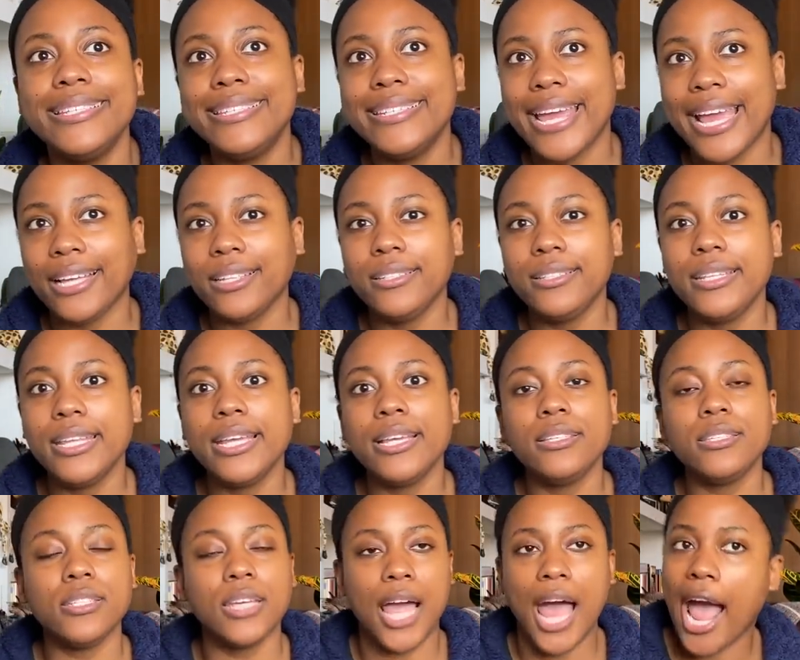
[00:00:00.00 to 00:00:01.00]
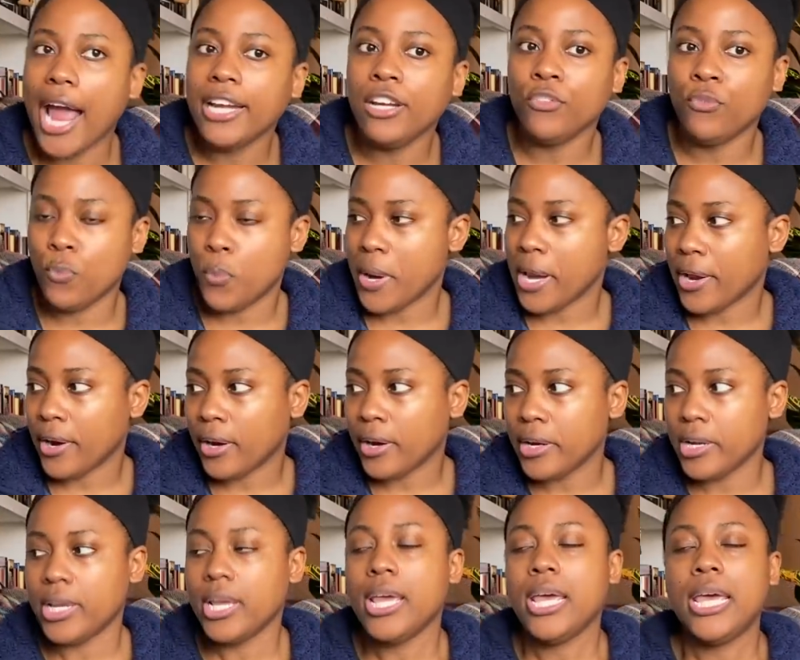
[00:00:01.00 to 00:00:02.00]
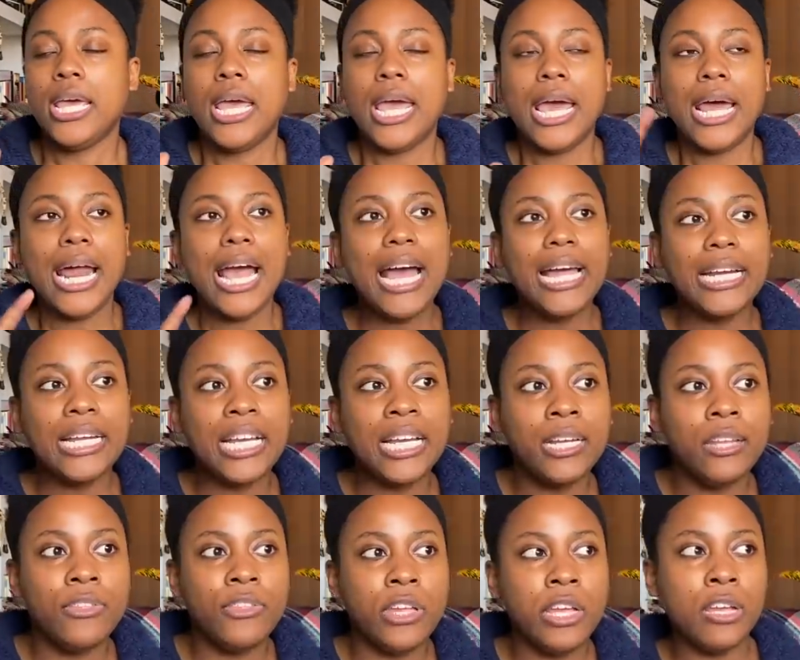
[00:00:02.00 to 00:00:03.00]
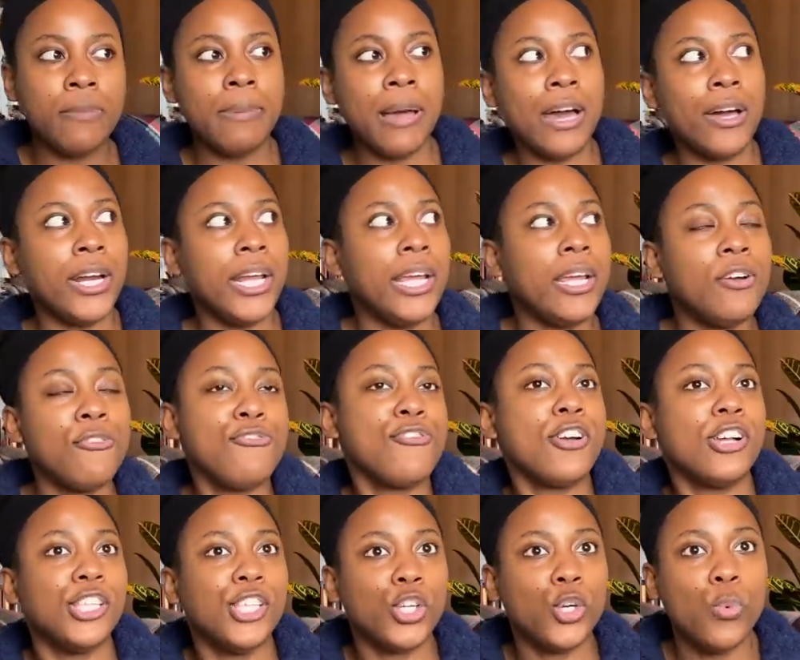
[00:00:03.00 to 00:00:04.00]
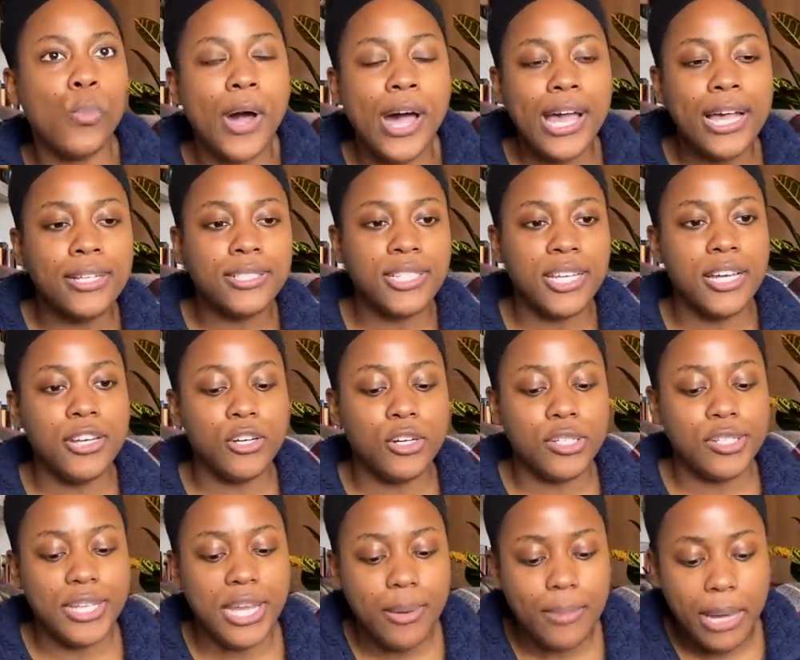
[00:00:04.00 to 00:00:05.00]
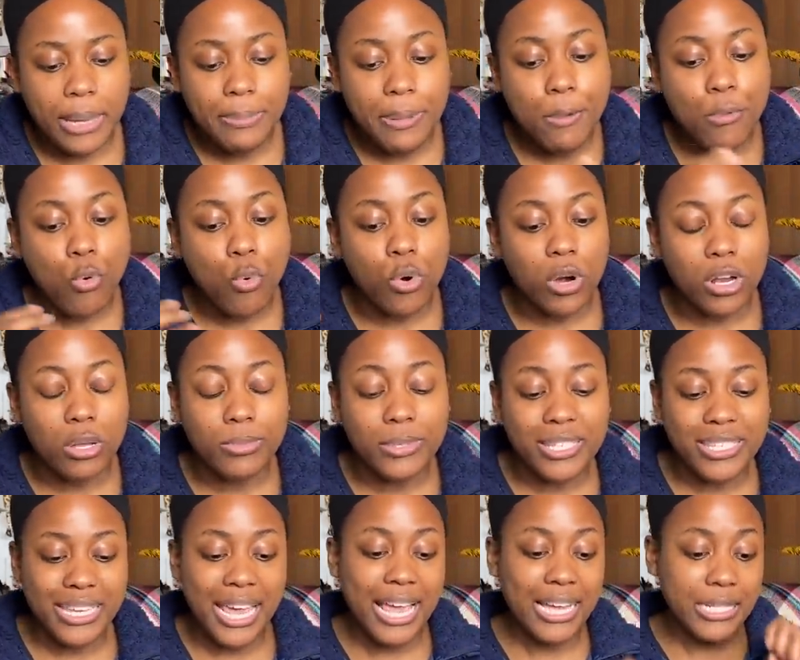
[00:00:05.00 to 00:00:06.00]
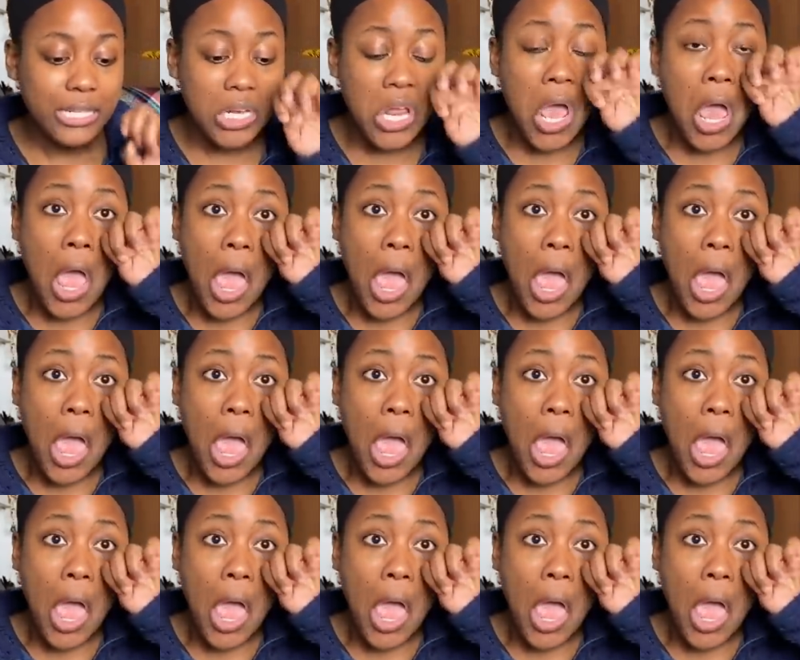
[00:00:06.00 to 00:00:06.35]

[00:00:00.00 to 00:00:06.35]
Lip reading: next thing is kind of weird. I had to kind of think about it for a little while to understand why people were upset.